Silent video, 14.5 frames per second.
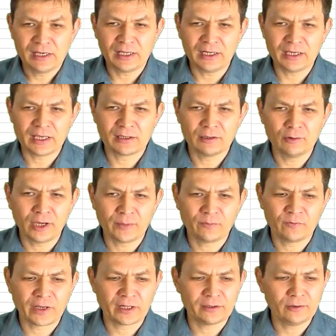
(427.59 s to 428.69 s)
And again,
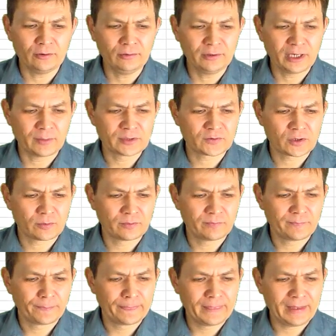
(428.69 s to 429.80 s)
lookup value comes
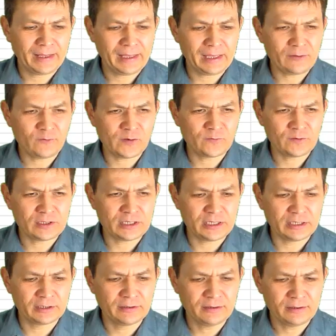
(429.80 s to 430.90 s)
from
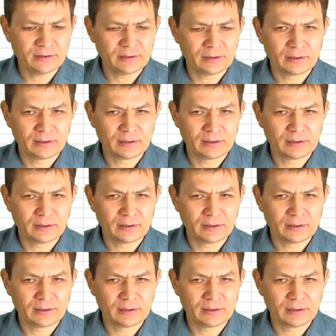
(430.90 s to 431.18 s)
A15,